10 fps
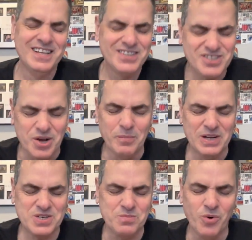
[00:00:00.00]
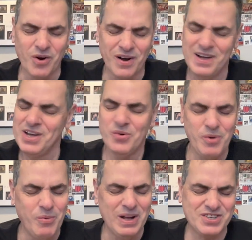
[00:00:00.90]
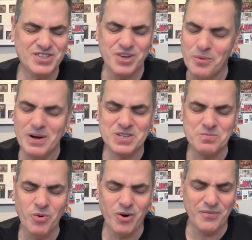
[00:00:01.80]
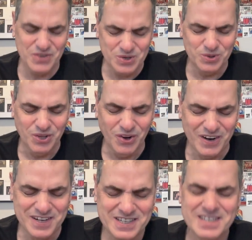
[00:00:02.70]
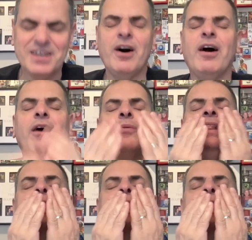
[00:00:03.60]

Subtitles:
So much more. We want so much more of you, Lord. Oh, we